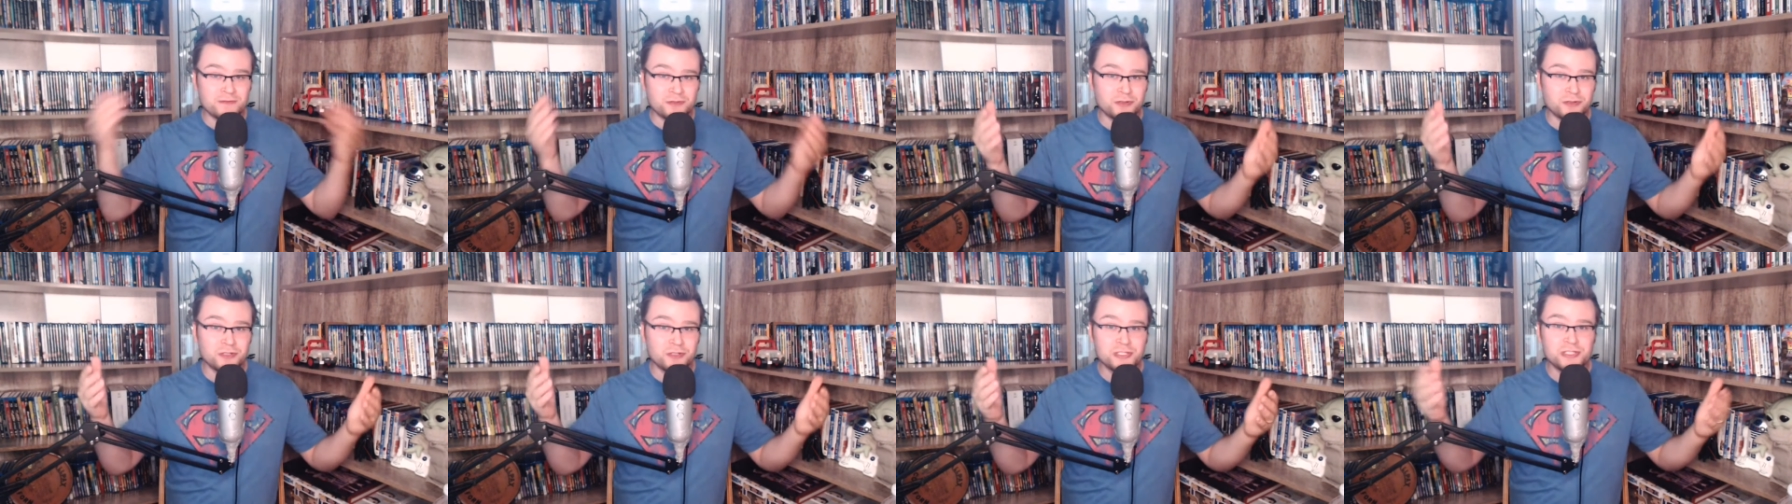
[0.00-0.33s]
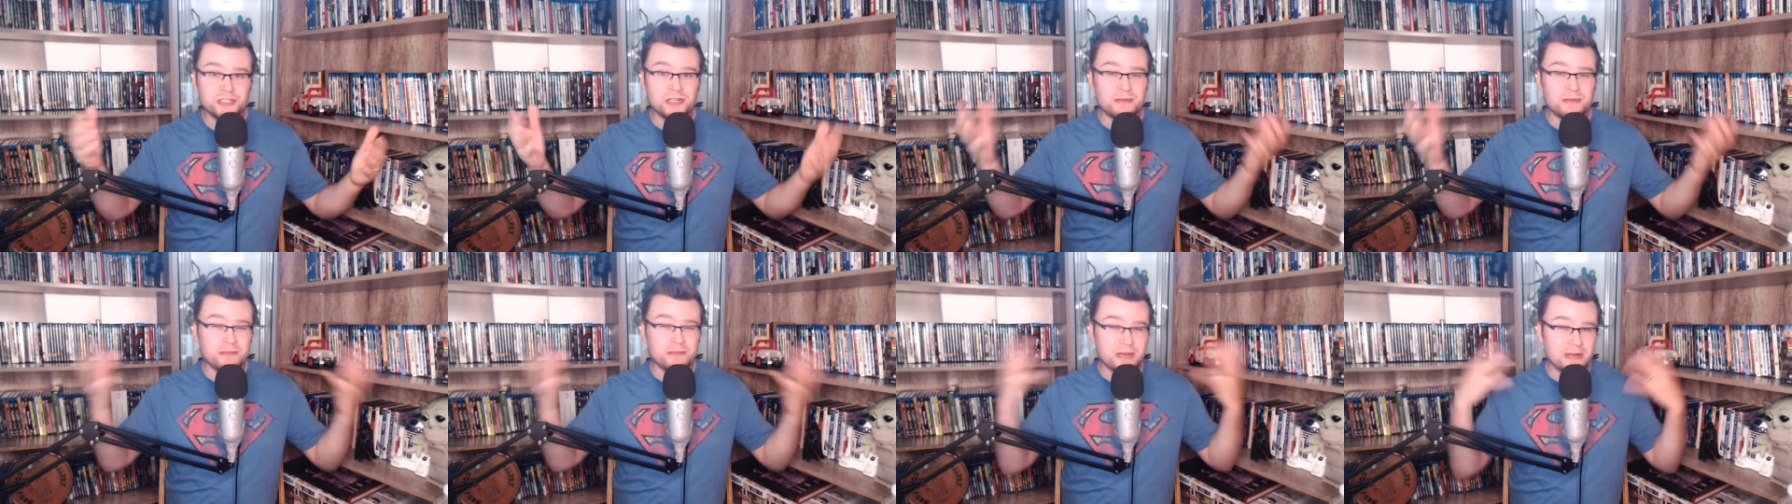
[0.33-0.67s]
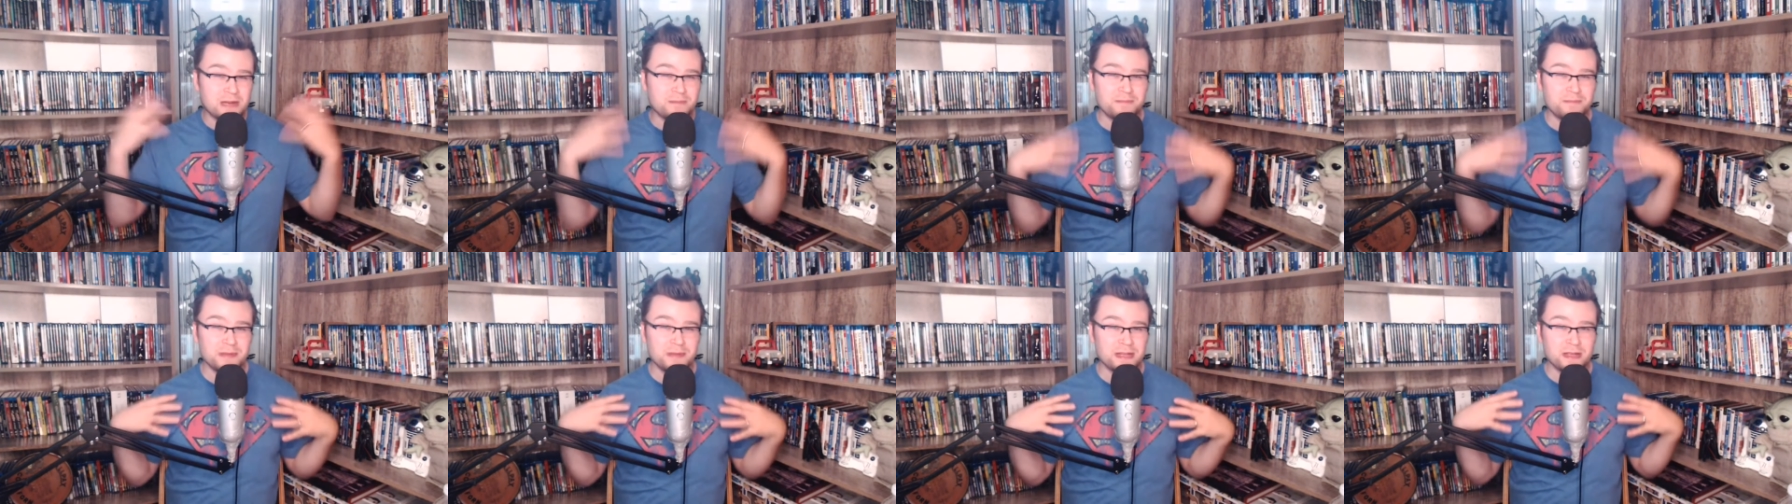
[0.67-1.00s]
told you, I'm not
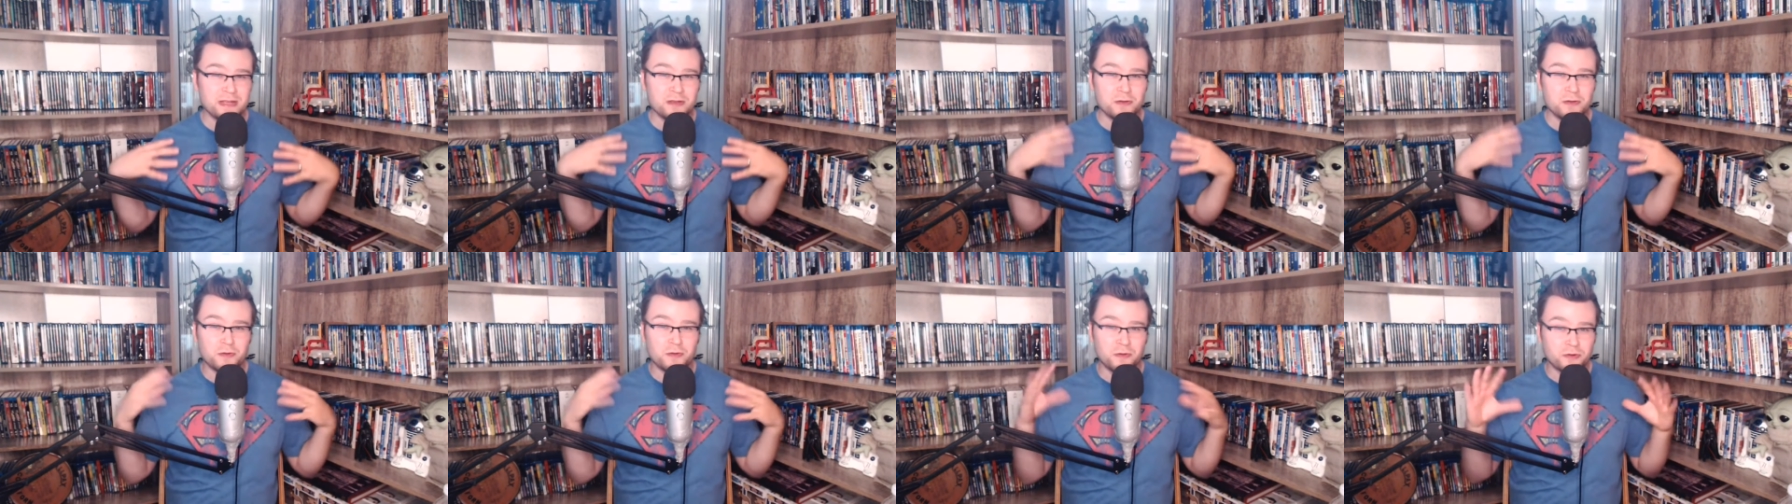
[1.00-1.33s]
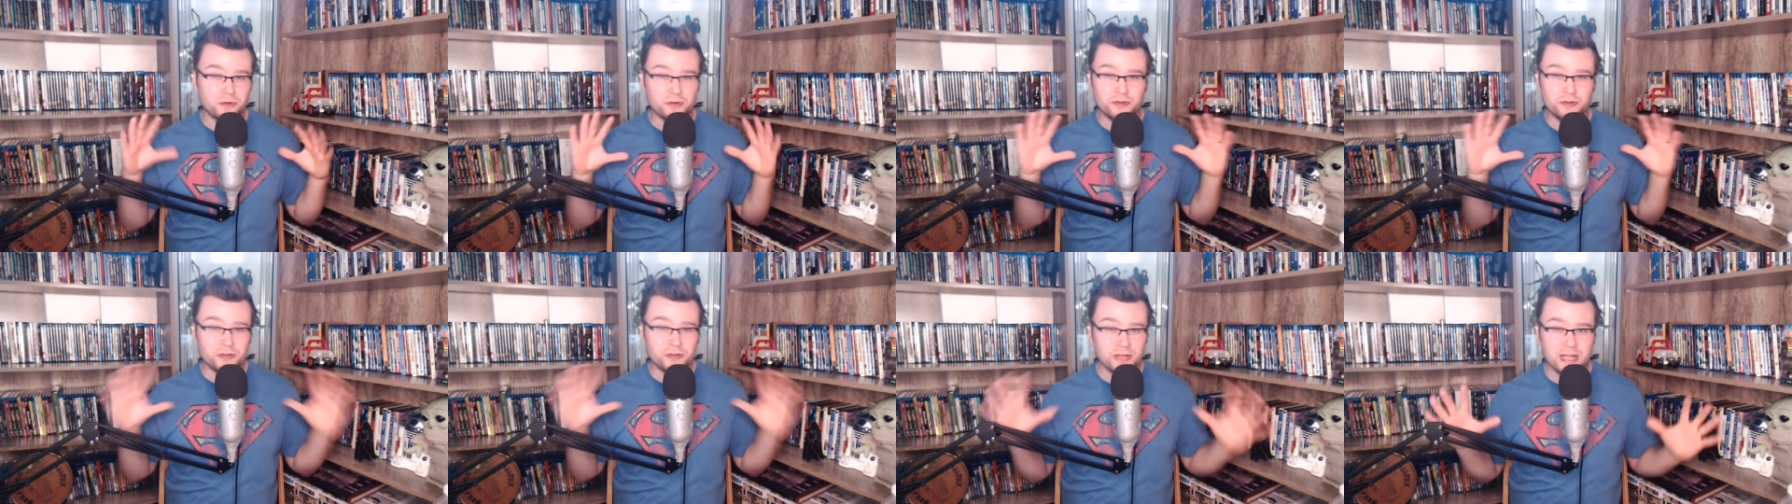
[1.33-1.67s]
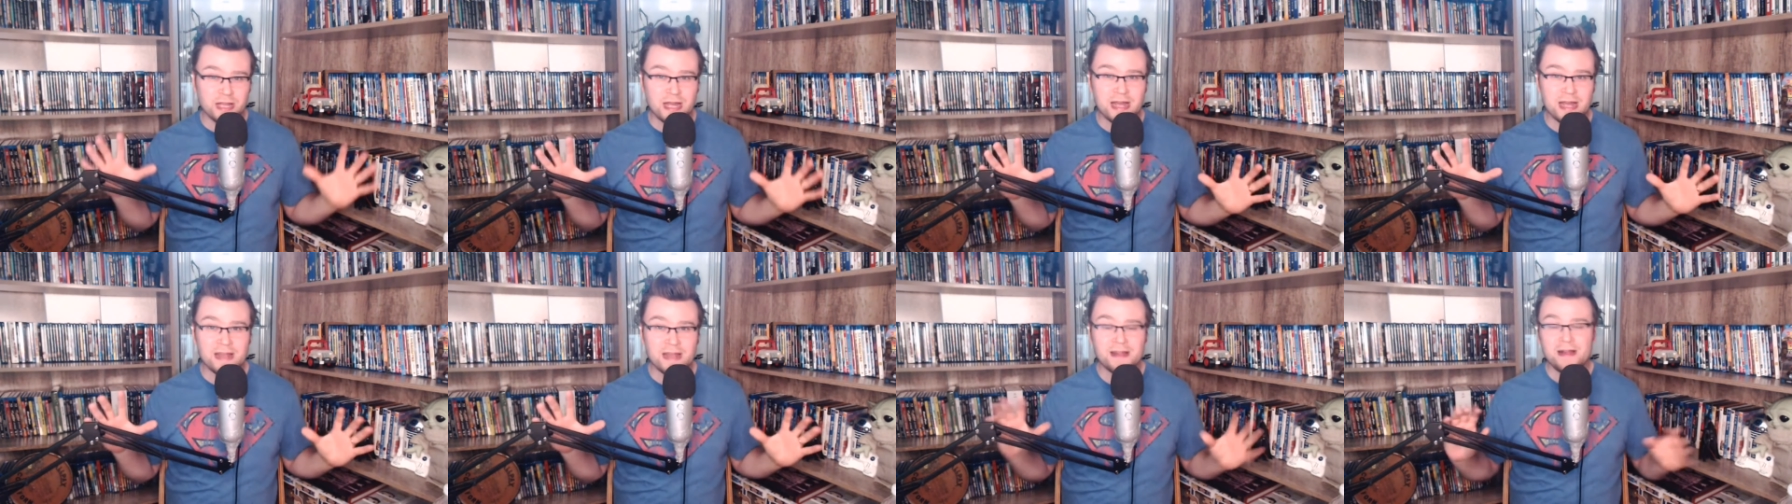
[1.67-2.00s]
a big horror
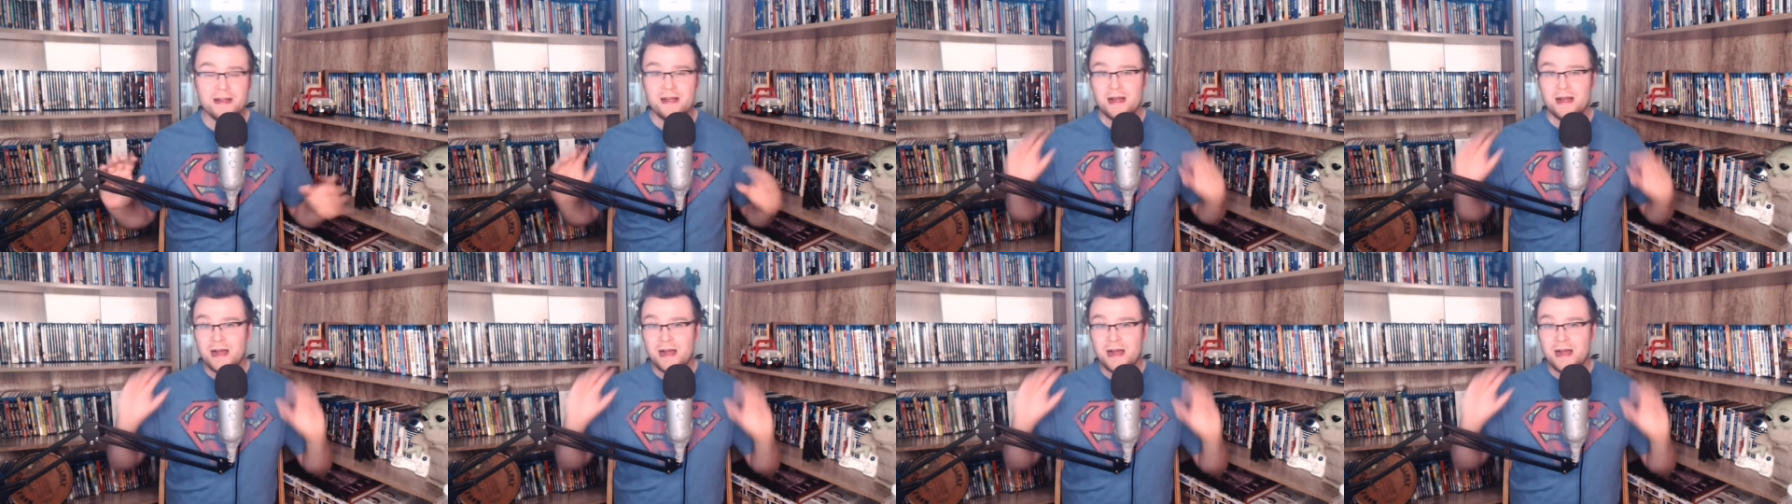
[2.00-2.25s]
guy.